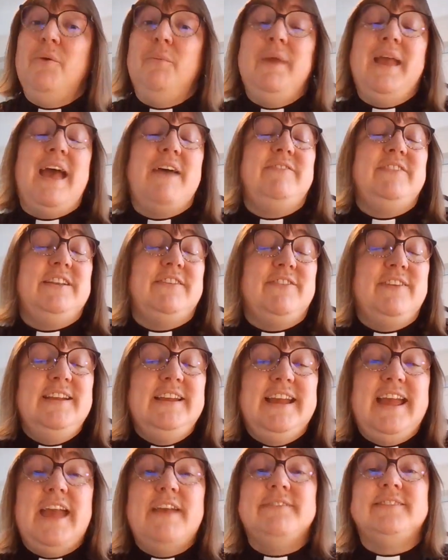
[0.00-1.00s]
We have
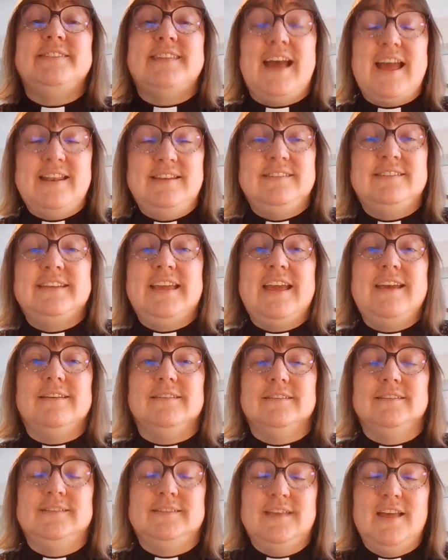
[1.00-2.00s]
different gifts and
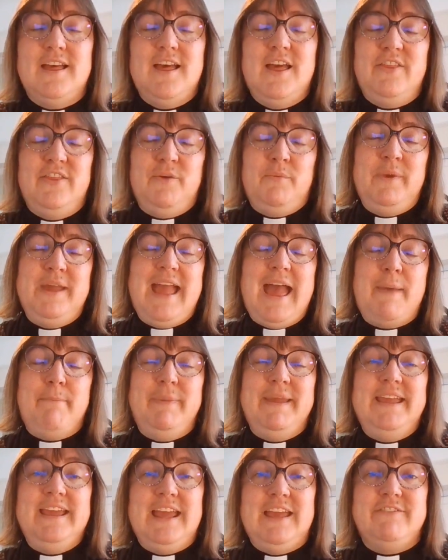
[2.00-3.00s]
skills that we have
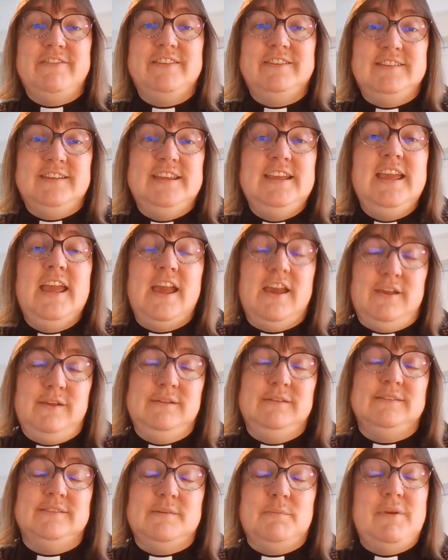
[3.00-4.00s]
been given to
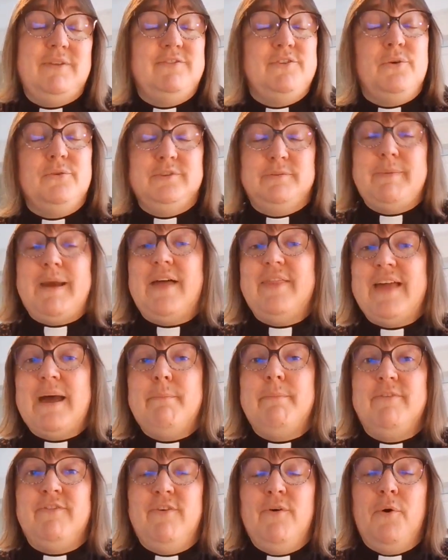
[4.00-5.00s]
use, and we've talked about
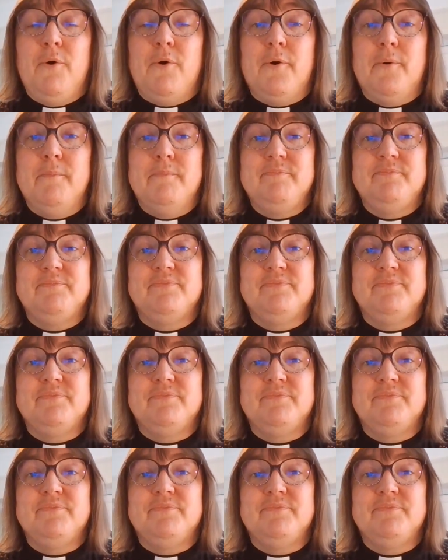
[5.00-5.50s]
that before.